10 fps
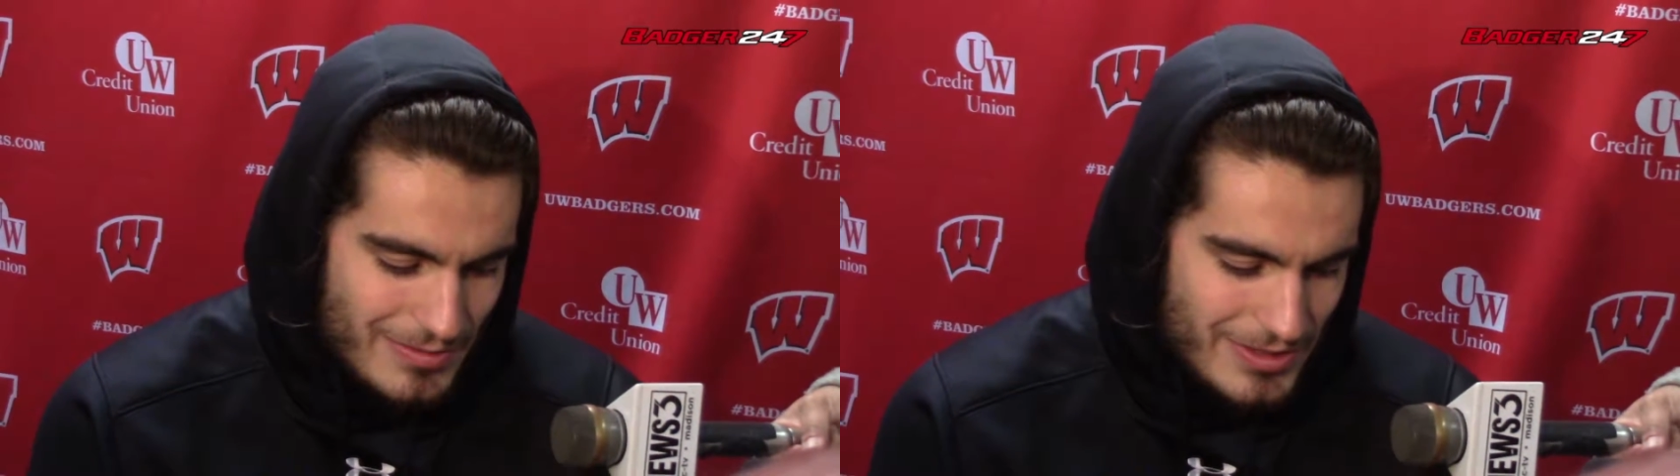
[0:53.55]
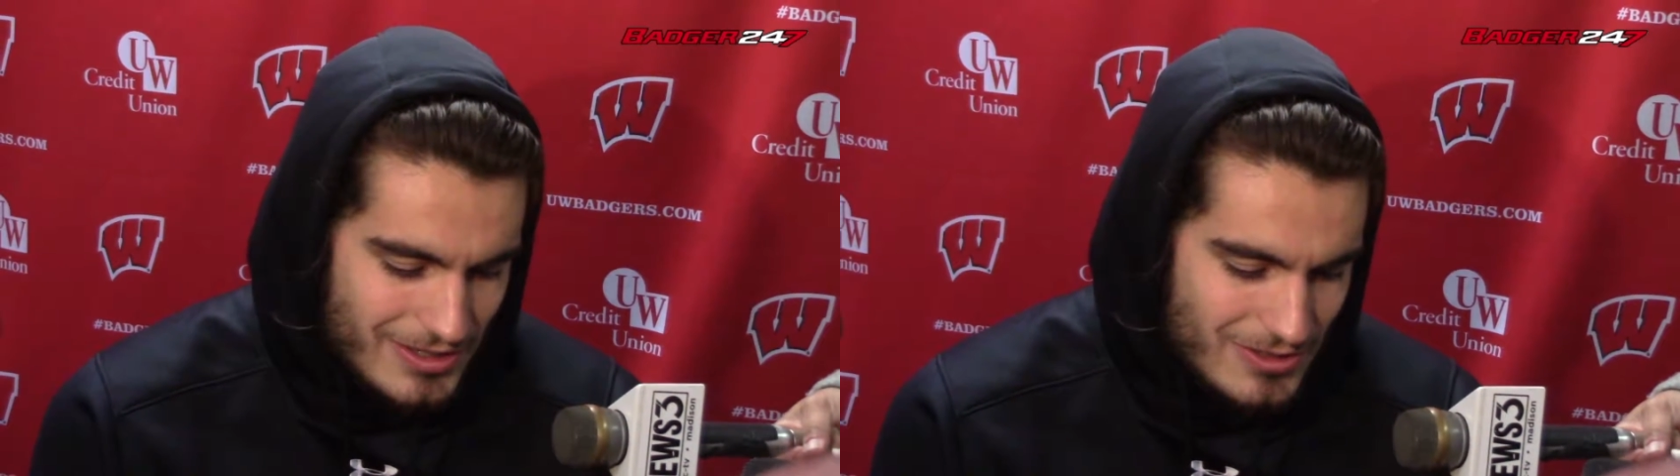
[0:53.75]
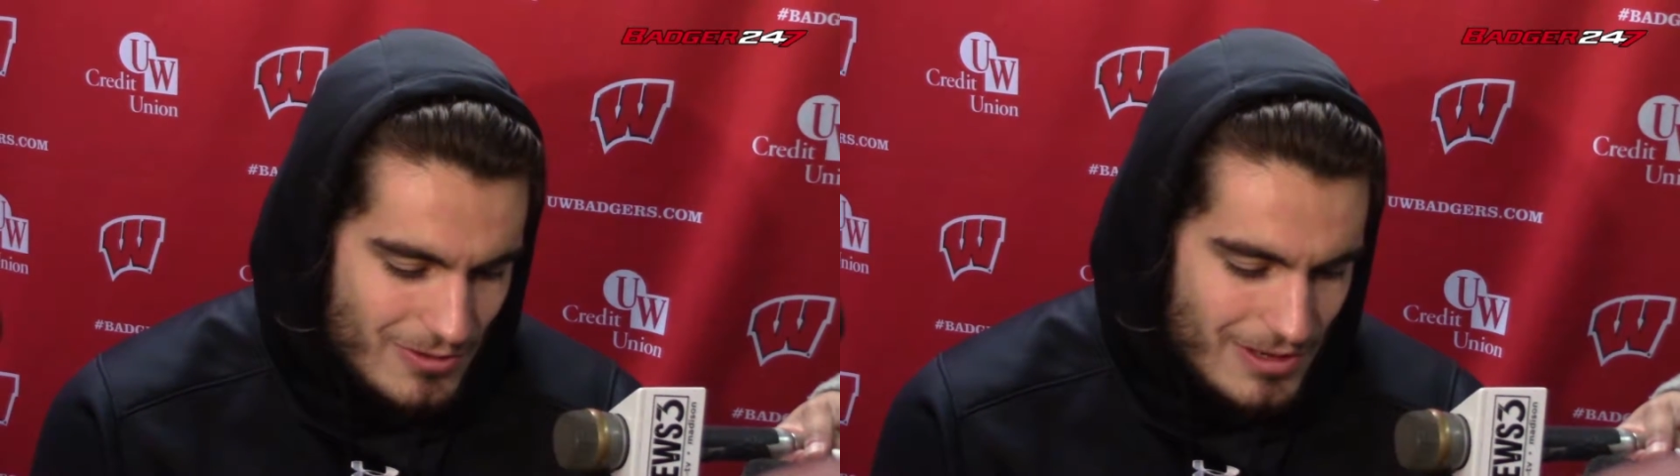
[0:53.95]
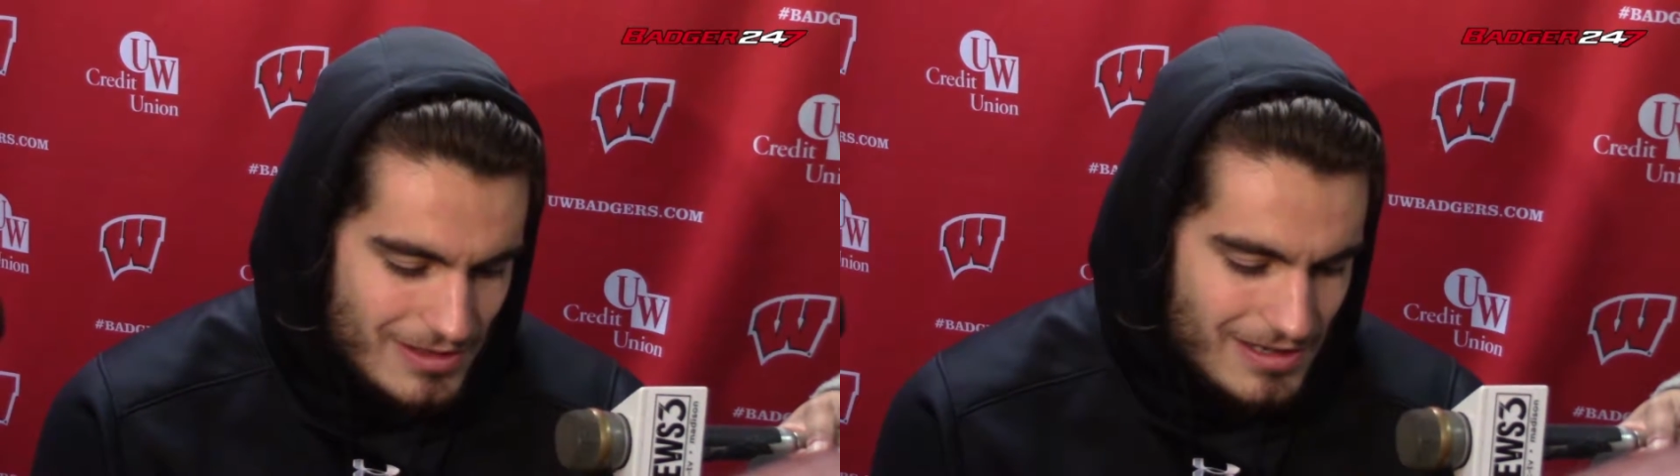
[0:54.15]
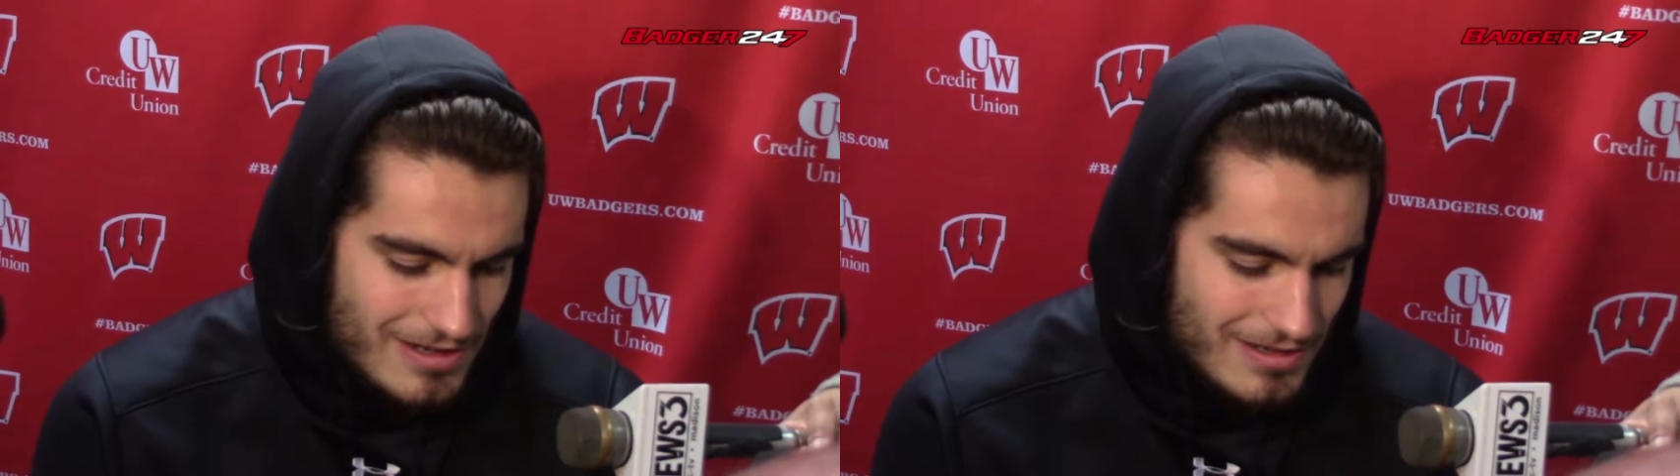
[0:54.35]
because you go out
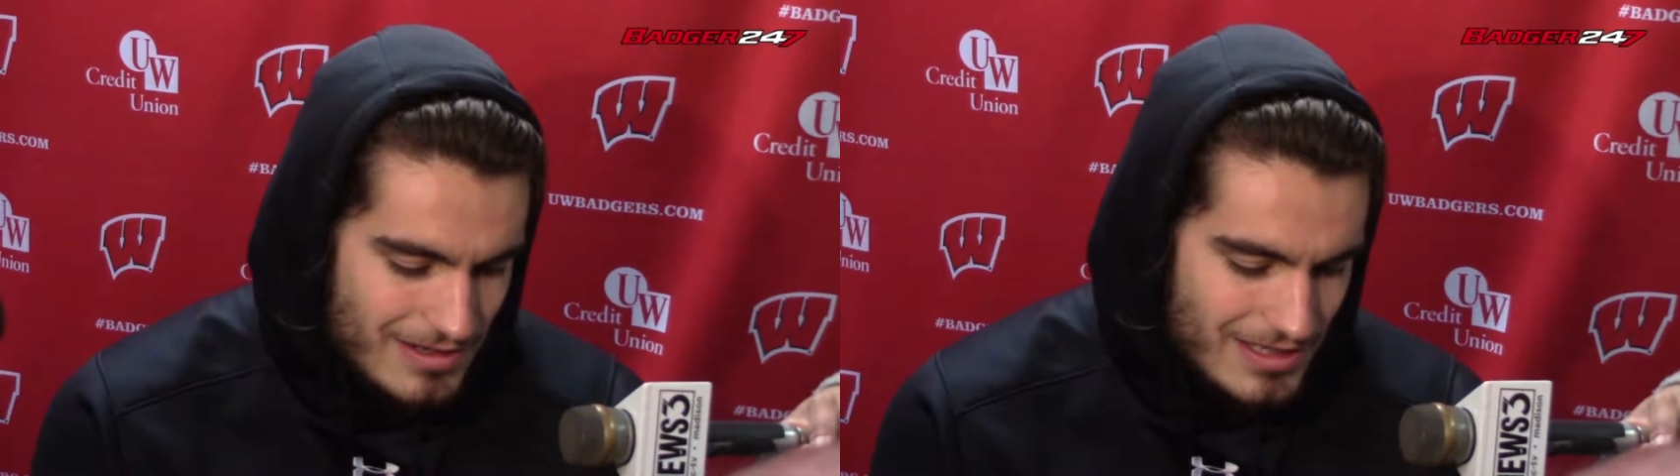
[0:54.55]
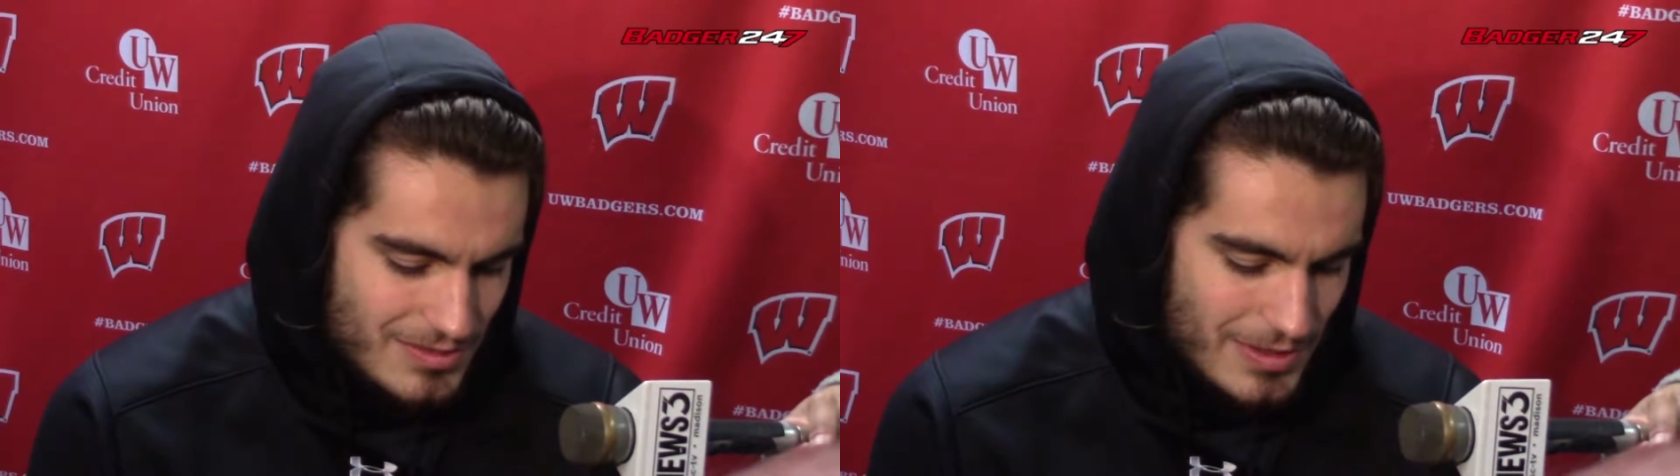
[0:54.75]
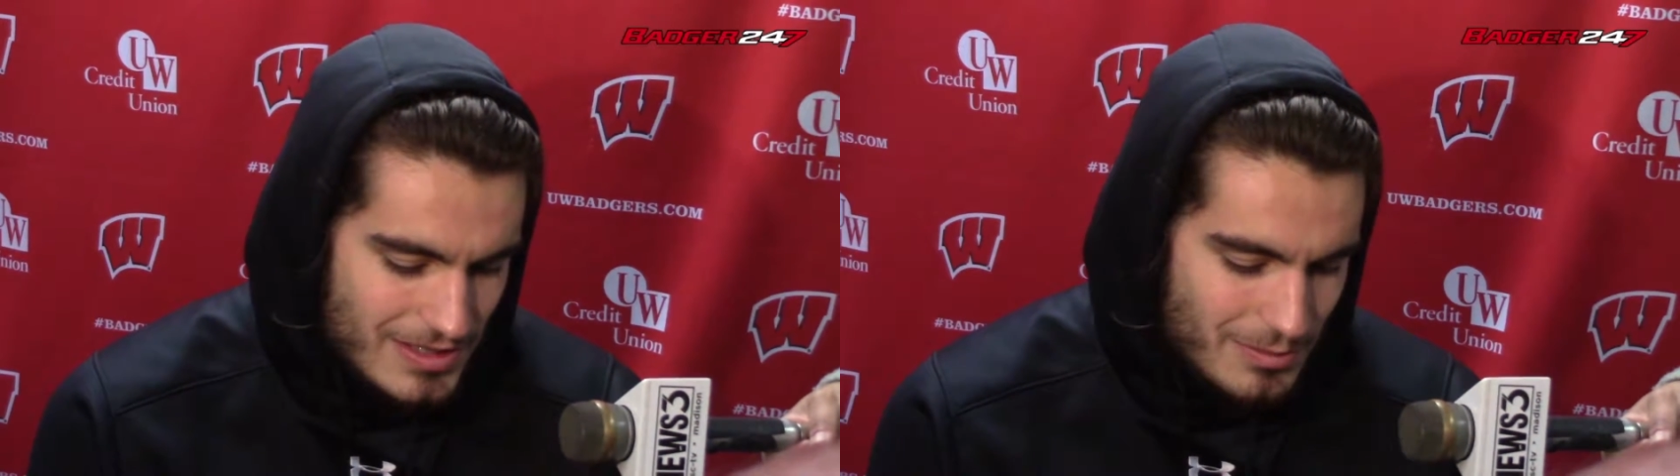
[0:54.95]
there and expect